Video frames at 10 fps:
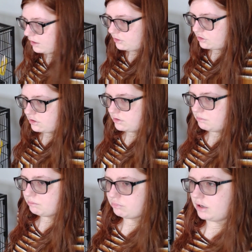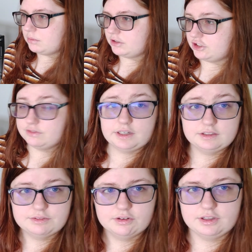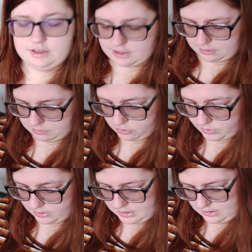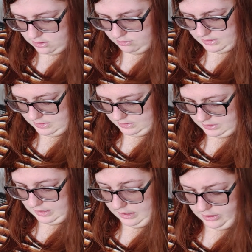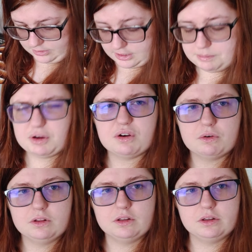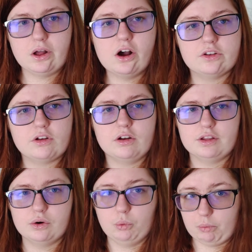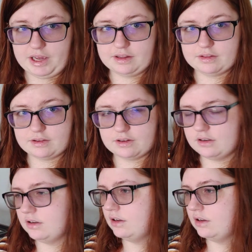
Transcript: I sh- probably should have done differently that I'm doing now is uh, keeping logs on their weight.